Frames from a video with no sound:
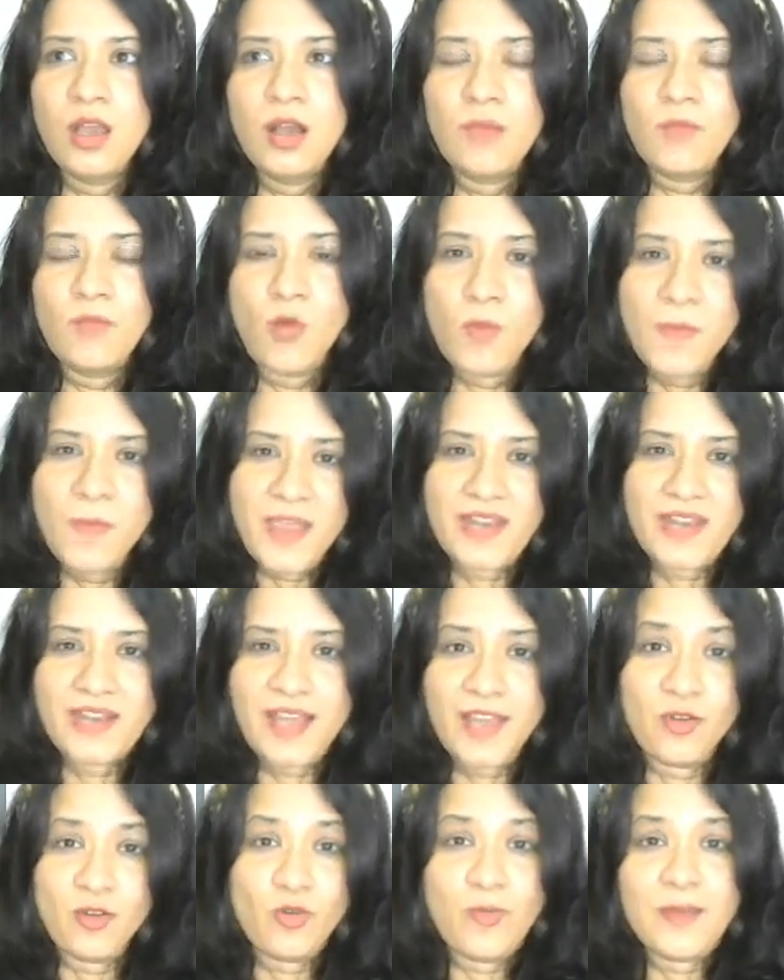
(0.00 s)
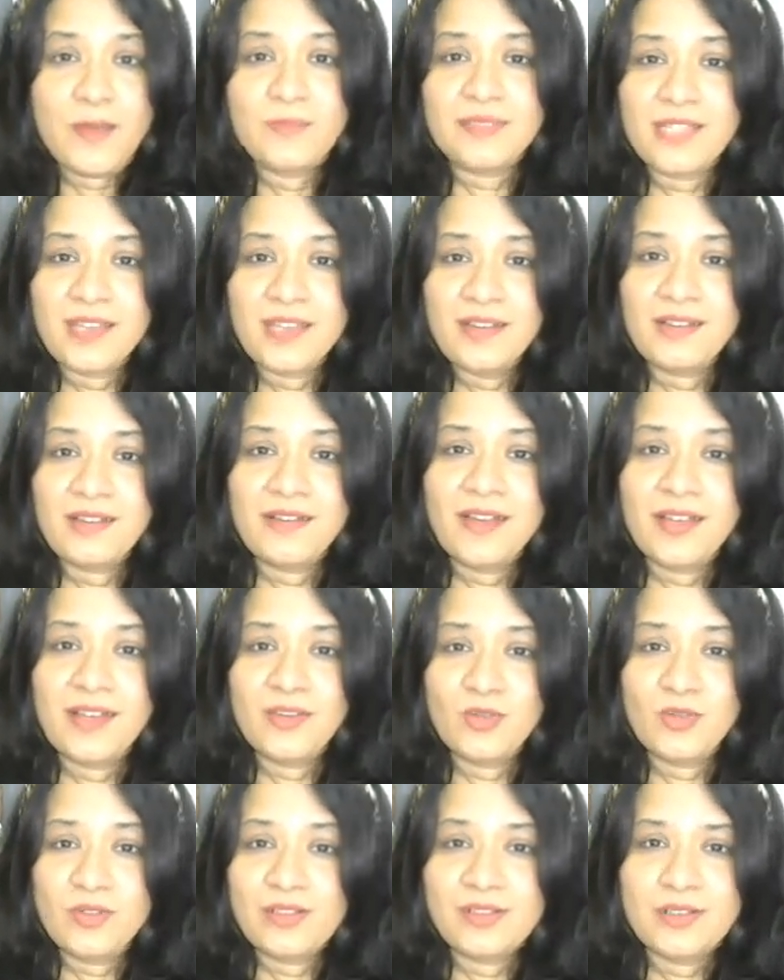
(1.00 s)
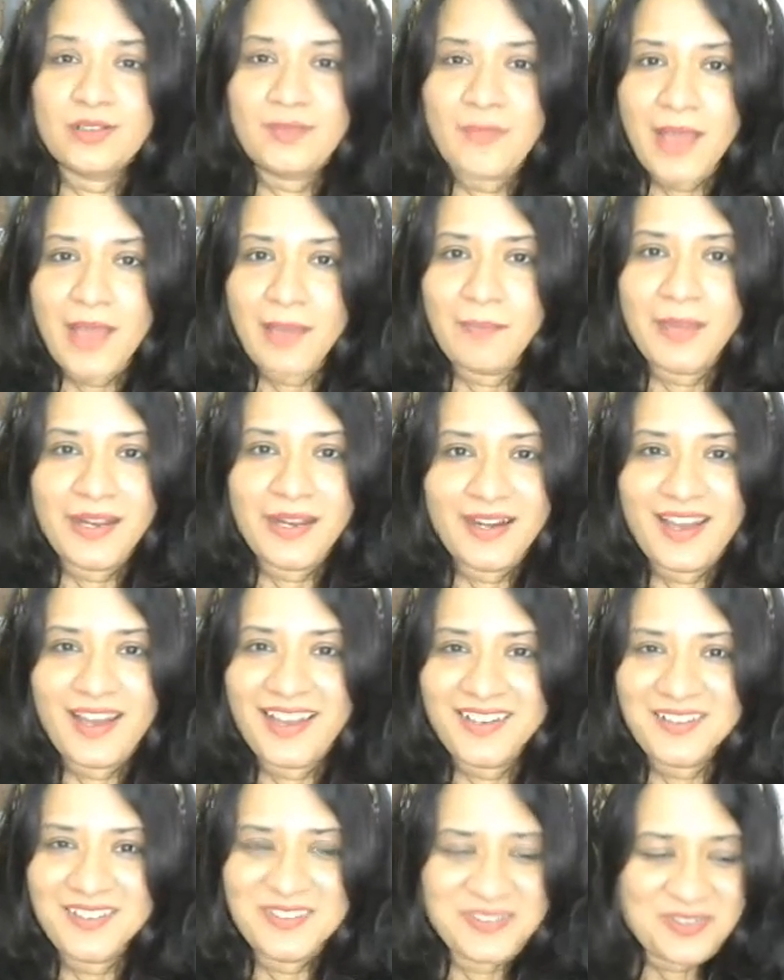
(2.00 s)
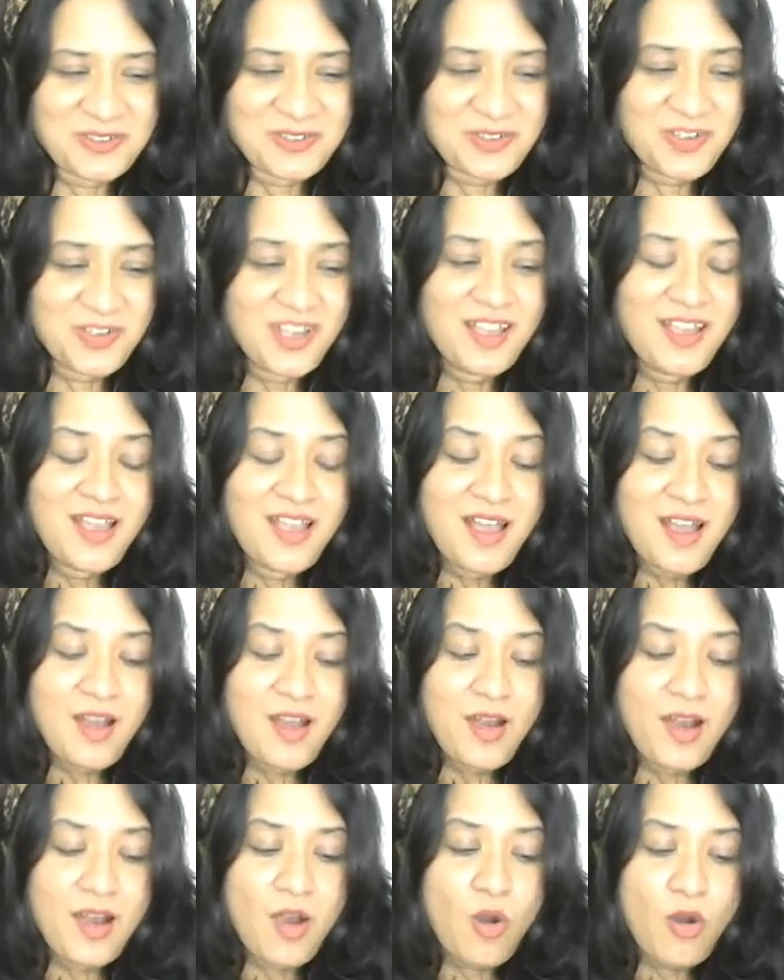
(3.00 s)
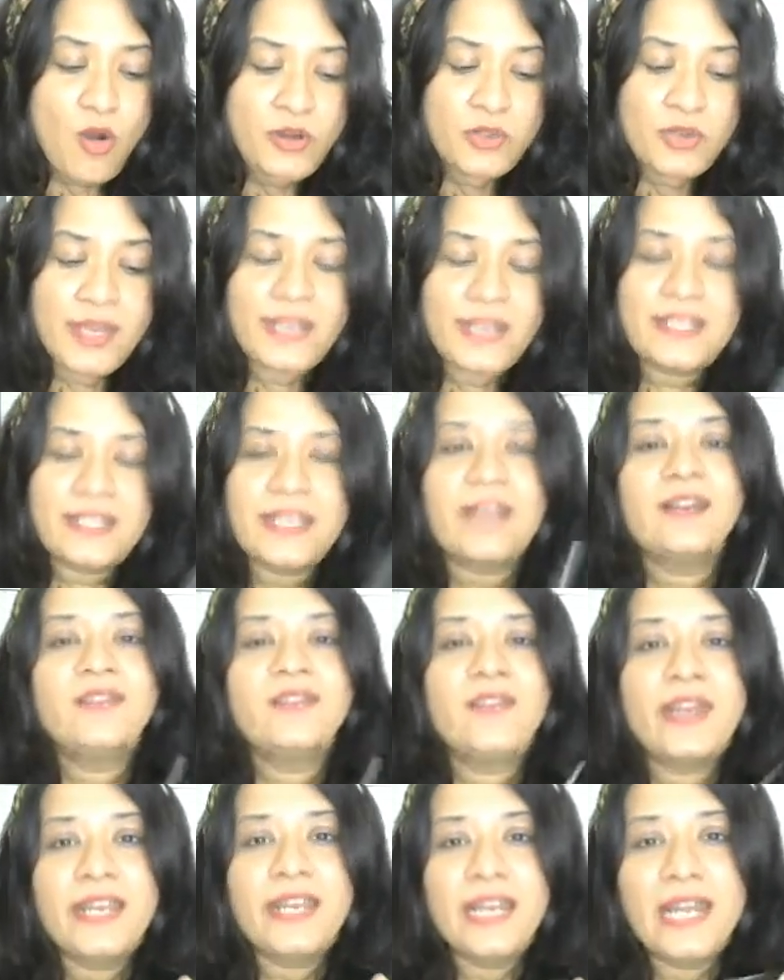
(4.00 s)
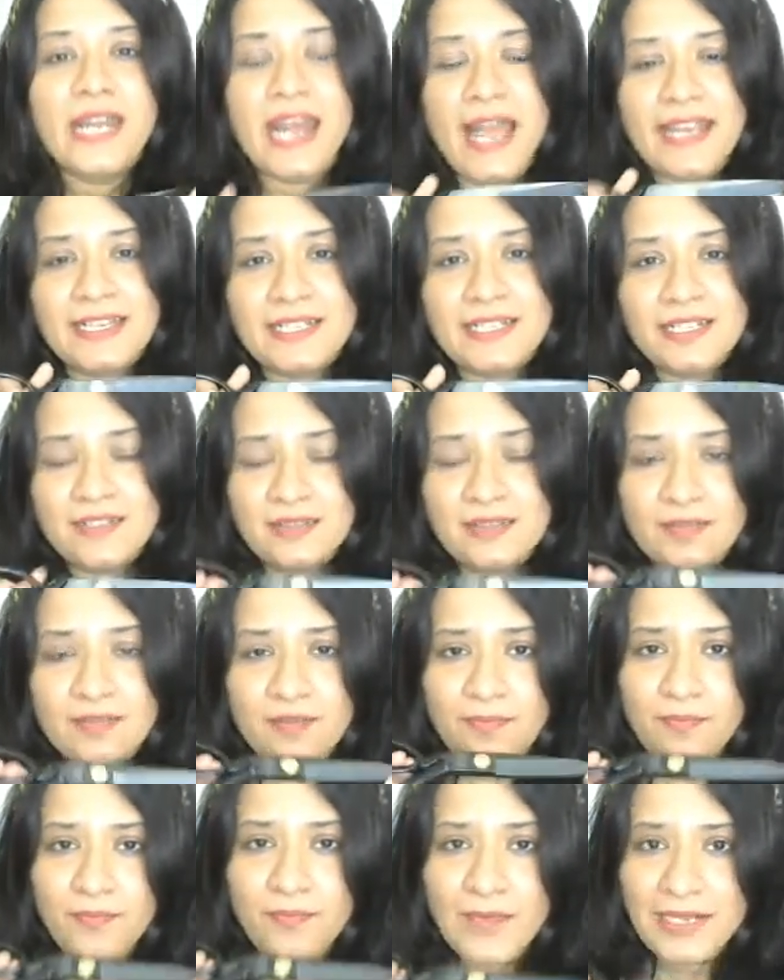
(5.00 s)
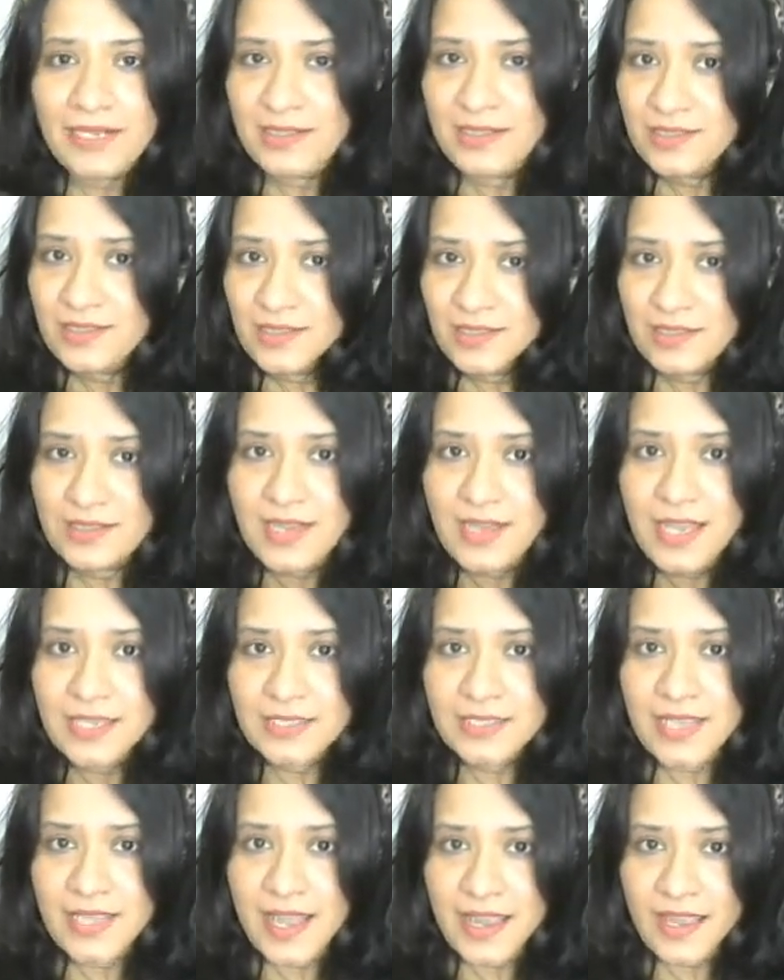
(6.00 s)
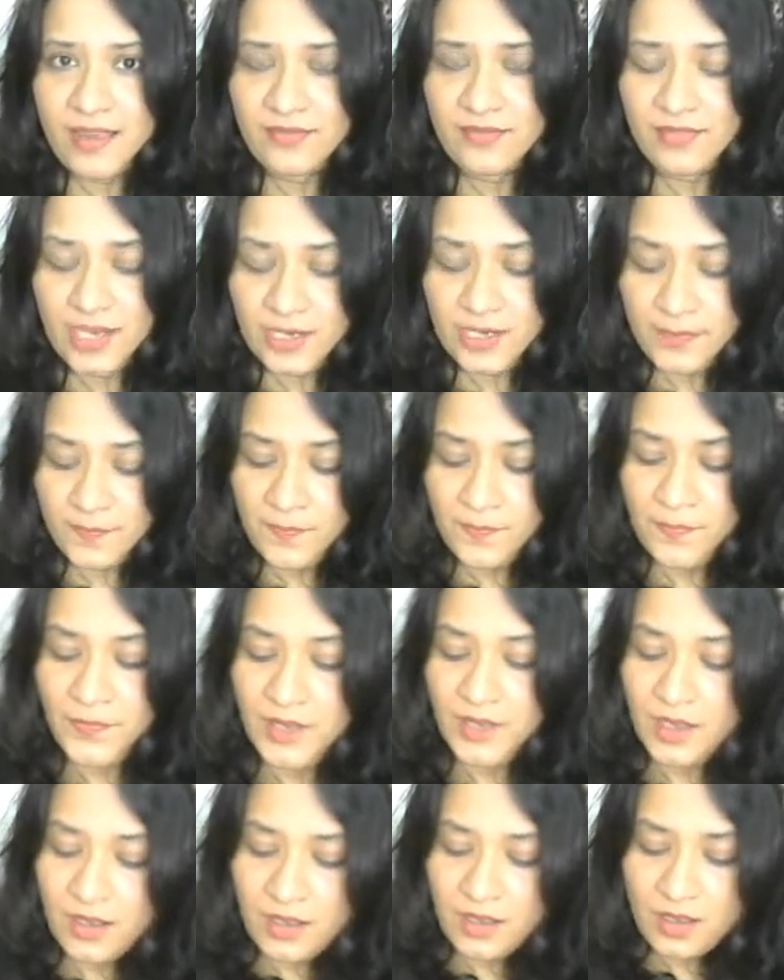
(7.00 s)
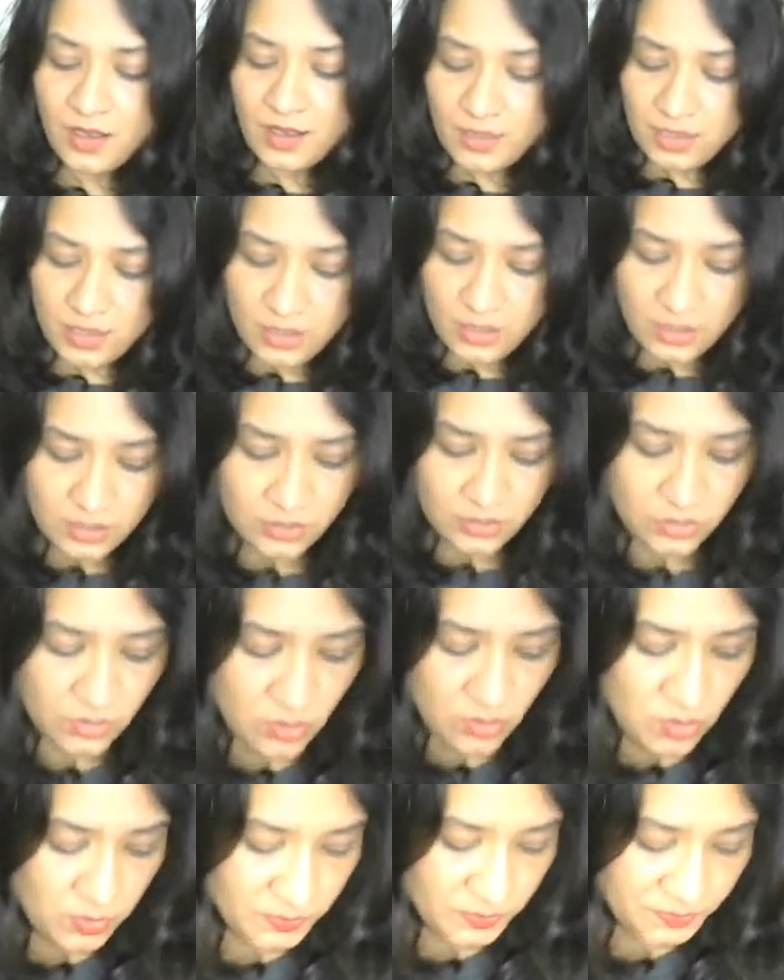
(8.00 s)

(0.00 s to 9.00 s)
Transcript: Moped. I hope I'm saying it right, or is it Maped? I don't know. Or you can take a very light metal scissor as I have done. So